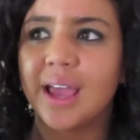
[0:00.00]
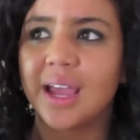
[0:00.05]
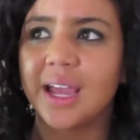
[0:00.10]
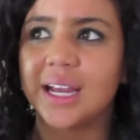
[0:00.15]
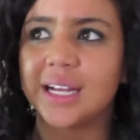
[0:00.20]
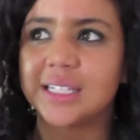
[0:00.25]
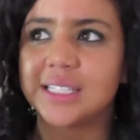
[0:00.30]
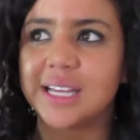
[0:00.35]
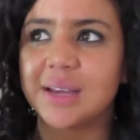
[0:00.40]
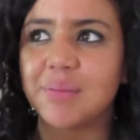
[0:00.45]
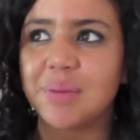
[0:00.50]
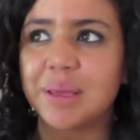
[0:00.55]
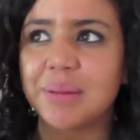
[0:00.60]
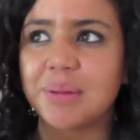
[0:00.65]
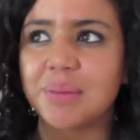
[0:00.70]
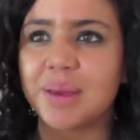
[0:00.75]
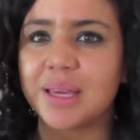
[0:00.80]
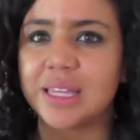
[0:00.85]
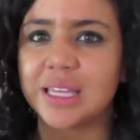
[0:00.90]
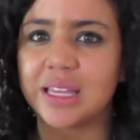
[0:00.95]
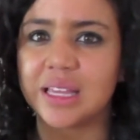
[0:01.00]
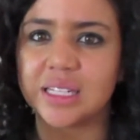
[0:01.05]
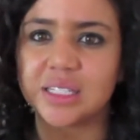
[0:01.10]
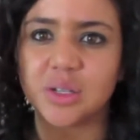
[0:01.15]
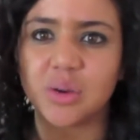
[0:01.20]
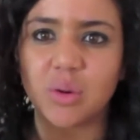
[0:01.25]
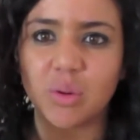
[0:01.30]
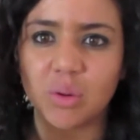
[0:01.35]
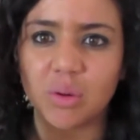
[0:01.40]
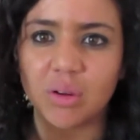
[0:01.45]
And some people might think
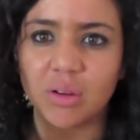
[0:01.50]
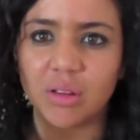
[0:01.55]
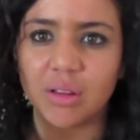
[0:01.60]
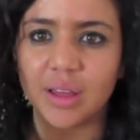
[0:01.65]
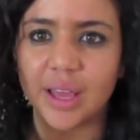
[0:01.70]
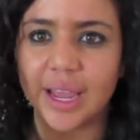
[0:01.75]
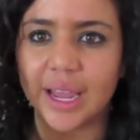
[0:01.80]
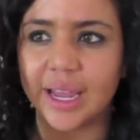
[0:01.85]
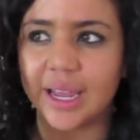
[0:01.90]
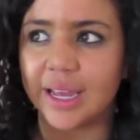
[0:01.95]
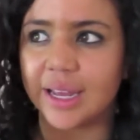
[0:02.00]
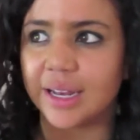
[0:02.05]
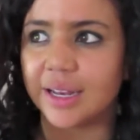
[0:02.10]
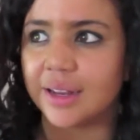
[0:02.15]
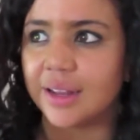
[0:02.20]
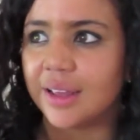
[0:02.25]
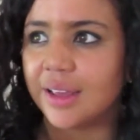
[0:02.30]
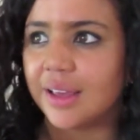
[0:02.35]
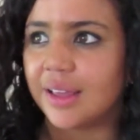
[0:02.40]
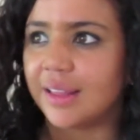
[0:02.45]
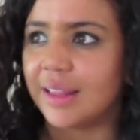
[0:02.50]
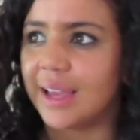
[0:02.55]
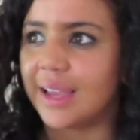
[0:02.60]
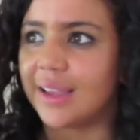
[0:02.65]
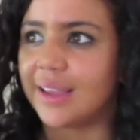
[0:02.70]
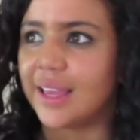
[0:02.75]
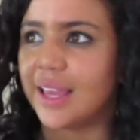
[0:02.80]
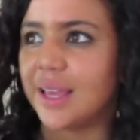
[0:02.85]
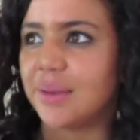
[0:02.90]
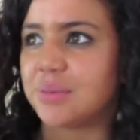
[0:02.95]
that's cool and
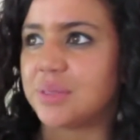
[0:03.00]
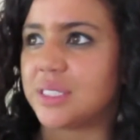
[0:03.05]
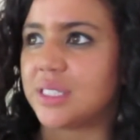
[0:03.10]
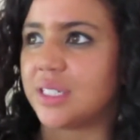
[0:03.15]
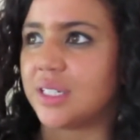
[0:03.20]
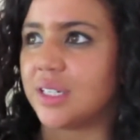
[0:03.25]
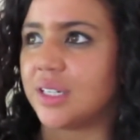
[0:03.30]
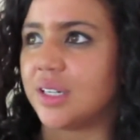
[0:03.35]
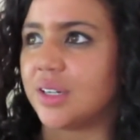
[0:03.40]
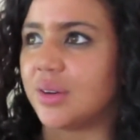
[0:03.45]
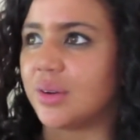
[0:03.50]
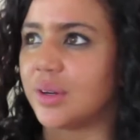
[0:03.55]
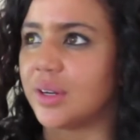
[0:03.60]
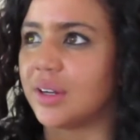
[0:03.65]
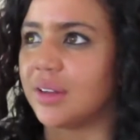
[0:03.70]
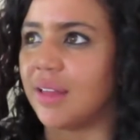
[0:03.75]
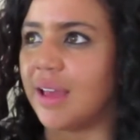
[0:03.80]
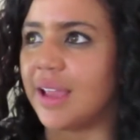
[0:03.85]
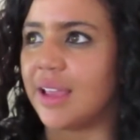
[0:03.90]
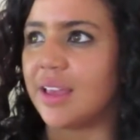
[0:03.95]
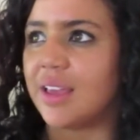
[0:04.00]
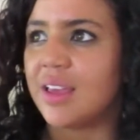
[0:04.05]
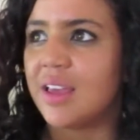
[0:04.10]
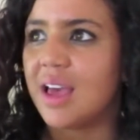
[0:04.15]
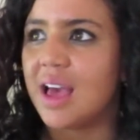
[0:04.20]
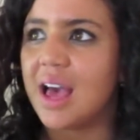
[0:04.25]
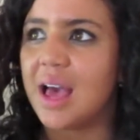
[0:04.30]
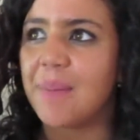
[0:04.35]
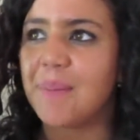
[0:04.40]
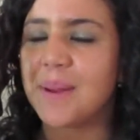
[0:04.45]
like hipster or like
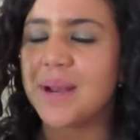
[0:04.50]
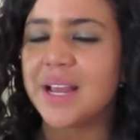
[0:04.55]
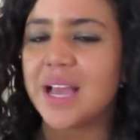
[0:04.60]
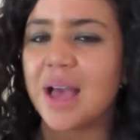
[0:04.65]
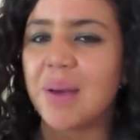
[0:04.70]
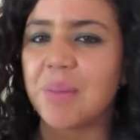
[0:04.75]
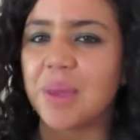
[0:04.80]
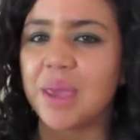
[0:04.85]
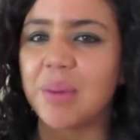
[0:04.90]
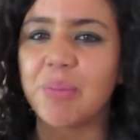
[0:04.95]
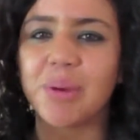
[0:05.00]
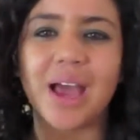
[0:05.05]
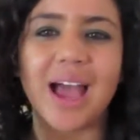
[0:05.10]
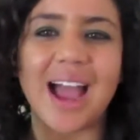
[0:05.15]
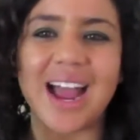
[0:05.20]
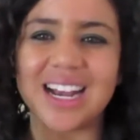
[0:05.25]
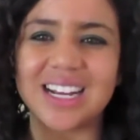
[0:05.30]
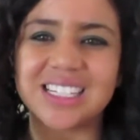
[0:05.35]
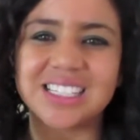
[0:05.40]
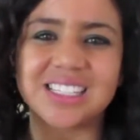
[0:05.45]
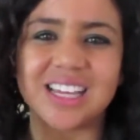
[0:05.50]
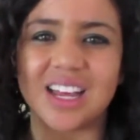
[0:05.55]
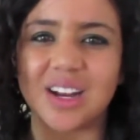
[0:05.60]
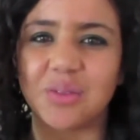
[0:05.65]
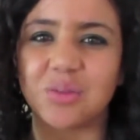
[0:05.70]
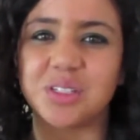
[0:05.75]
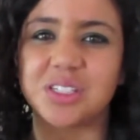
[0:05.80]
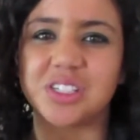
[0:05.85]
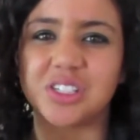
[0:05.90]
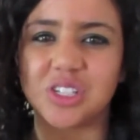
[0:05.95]
up and coming, but I just thought
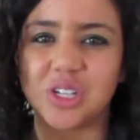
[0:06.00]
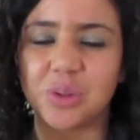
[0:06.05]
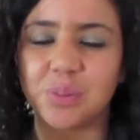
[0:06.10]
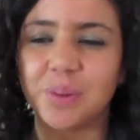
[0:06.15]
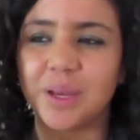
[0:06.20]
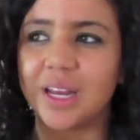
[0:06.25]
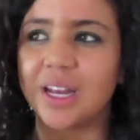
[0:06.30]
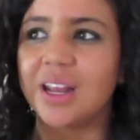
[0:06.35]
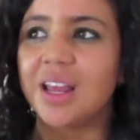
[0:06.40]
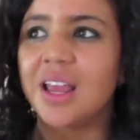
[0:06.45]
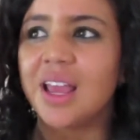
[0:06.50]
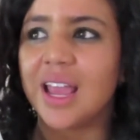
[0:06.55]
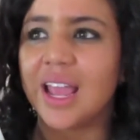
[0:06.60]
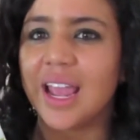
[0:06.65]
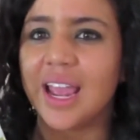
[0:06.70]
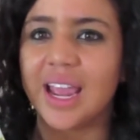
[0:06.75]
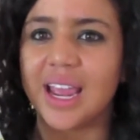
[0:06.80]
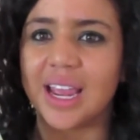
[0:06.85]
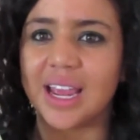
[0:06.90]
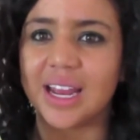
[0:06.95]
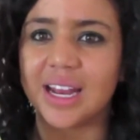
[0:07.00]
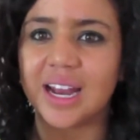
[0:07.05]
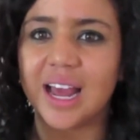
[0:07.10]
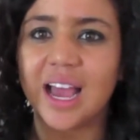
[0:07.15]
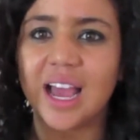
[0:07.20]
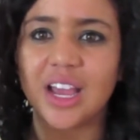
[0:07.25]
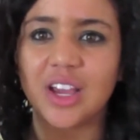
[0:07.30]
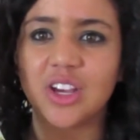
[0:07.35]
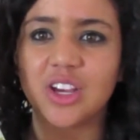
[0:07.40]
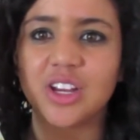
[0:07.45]
it was stupid, and
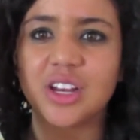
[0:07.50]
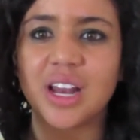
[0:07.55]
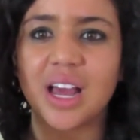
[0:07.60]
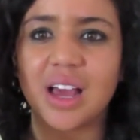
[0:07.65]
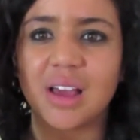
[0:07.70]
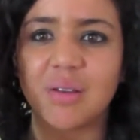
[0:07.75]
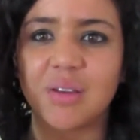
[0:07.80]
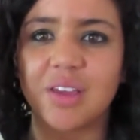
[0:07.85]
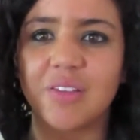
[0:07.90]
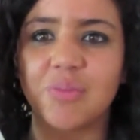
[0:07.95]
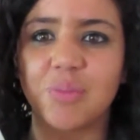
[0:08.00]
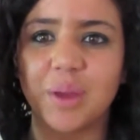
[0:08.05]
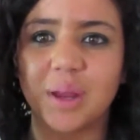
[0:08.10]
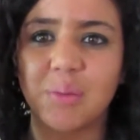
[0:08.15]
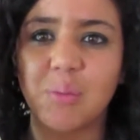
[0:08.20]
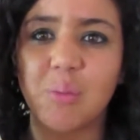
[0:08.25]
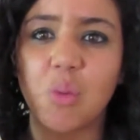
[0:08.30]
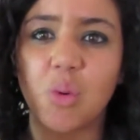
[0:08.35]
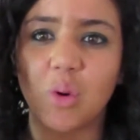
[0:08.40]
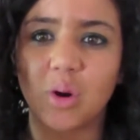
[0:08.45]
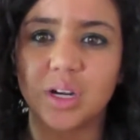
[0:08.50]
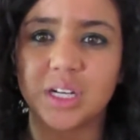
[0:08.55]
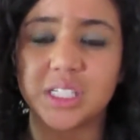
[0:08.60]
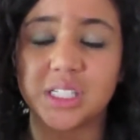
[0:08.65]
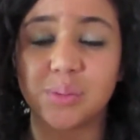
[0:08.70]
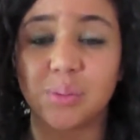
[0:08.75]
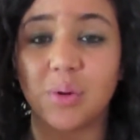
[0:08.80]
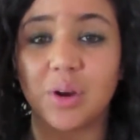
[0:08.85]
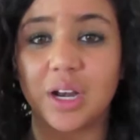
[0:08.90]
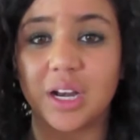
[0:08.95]
I could not have been more
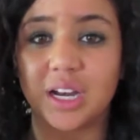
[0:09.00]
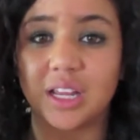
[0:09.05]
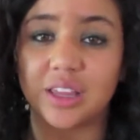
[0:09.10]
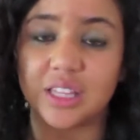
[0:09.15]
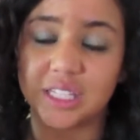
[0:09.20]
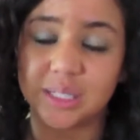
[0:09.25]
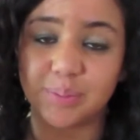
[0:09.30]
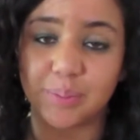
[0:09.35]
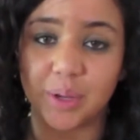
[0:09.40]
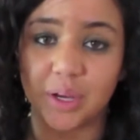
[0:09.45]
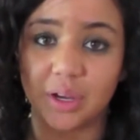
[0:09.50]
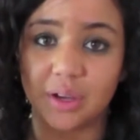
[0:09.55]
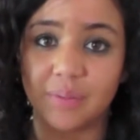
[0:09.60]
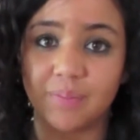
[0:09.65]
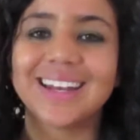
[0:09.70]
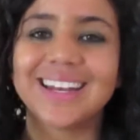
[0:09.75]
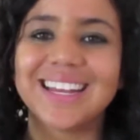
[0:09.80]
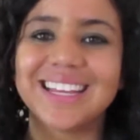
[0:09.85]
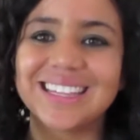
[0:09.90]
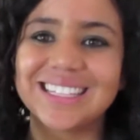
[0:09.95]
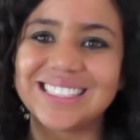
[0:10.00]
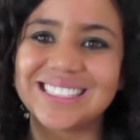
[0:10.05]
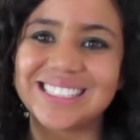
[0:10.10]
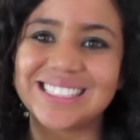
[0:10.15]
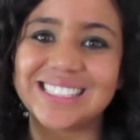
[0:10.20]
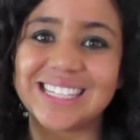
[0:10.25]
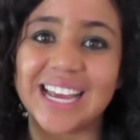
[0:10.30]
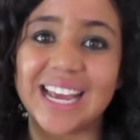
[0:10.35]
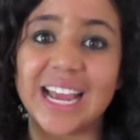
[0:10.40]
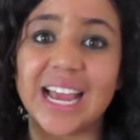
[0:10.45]
disappointed in this book. Needless
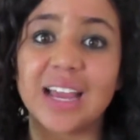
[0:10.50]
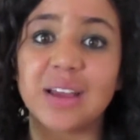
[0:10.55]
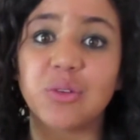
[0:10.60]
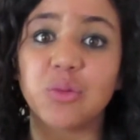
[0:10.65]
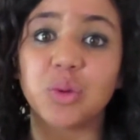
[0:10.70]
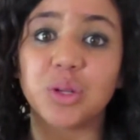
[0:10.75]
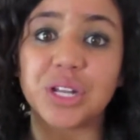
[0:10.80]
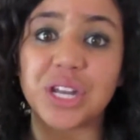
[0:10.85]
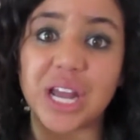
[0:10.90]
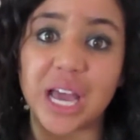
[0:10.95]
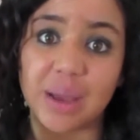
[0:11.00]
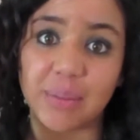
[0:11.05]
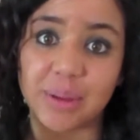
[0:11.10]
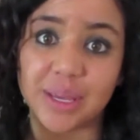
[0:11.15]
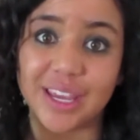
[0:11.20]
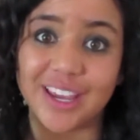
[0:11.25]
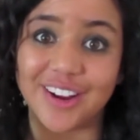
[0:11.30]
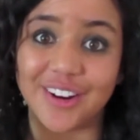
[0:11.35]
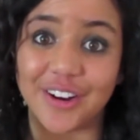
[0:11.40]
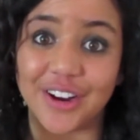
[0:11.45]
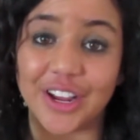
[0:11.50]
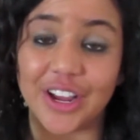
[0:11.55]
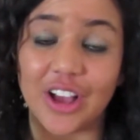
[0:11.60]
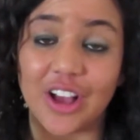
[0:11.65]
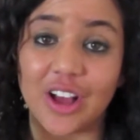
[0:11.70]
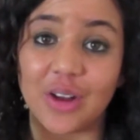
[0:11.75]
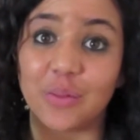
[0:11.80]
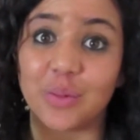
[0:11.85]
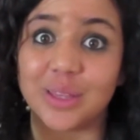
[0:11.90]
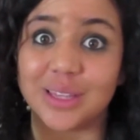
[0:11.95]
to say, I will not be carrying
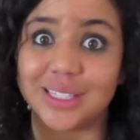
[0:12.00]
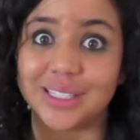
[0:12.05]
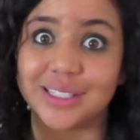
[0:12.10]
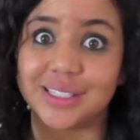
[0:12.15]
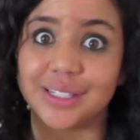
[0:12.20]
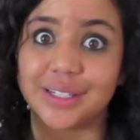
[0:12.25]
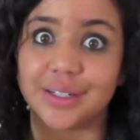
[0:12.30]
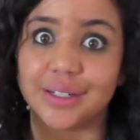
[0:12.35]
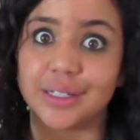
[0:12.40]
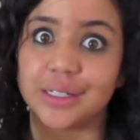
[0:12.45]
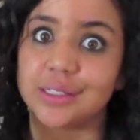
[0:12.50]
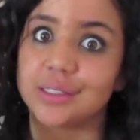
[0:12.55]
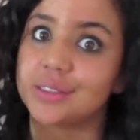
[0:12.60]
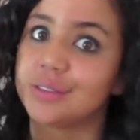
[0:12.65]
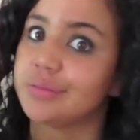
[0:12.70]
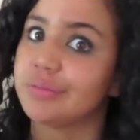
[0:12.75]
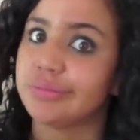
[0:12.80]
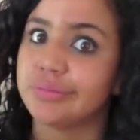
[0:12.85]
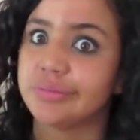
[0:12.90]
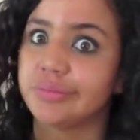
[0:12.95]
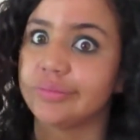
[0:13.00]
on with this series.